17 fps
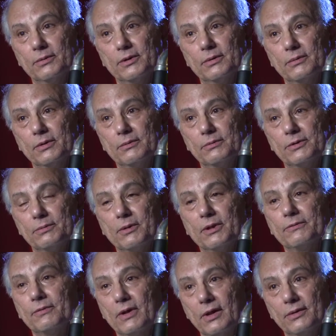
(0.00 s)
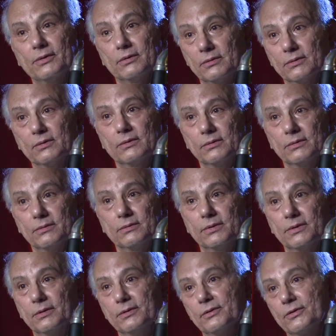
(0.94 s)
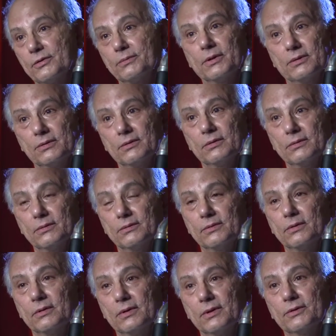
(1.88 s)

but it was my father who introduced me to the